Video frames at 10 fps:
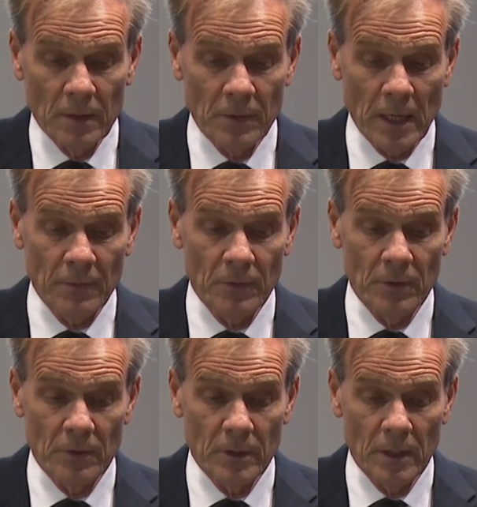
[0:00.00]
The
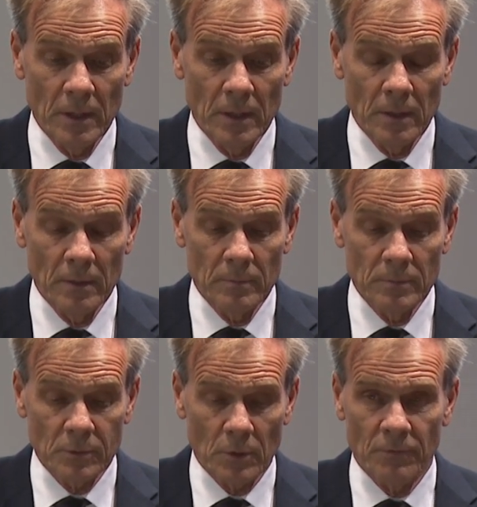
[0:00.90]
other
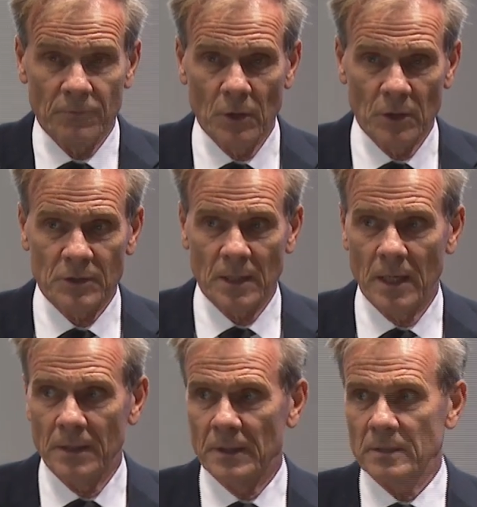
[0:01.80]
sort of
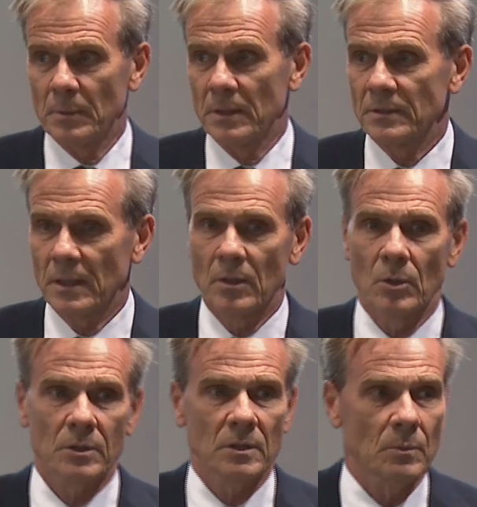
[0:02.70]
first-hand experience I
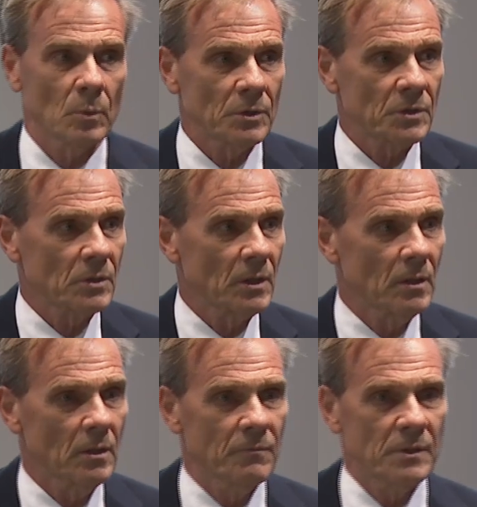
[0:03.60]
got was
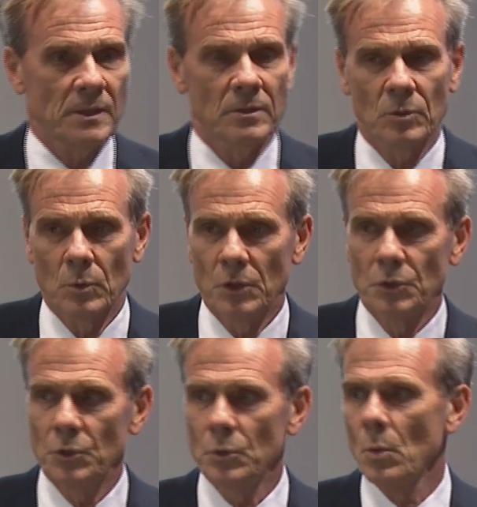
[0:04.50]
a visit to
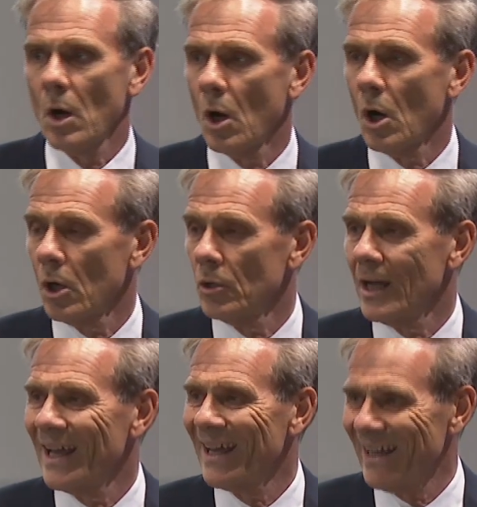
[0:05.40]

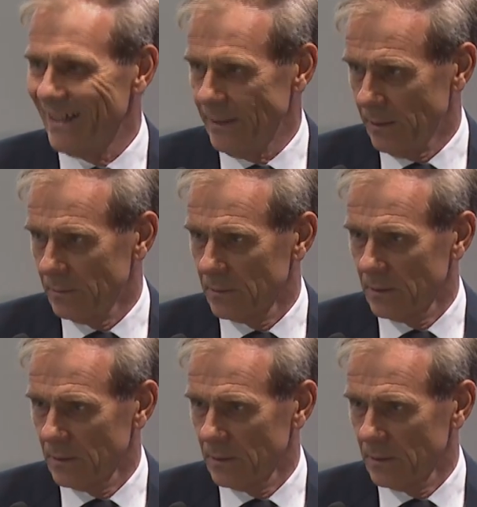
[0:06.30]
URA,